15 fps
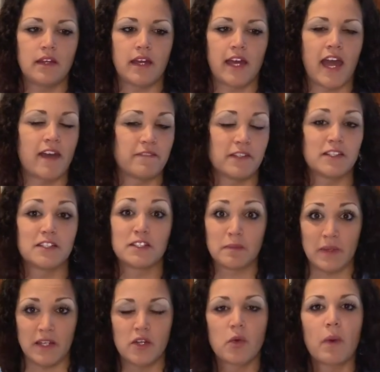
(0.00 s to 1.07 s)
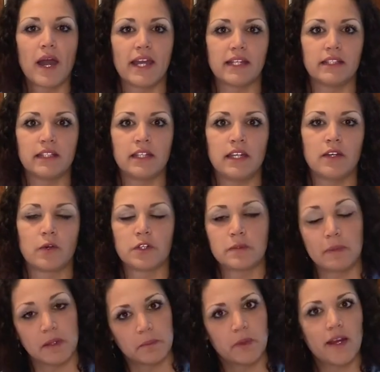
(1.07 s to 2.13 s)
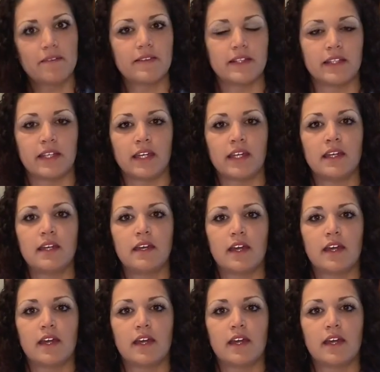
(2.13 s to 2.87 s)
having to speak quietly or speak privately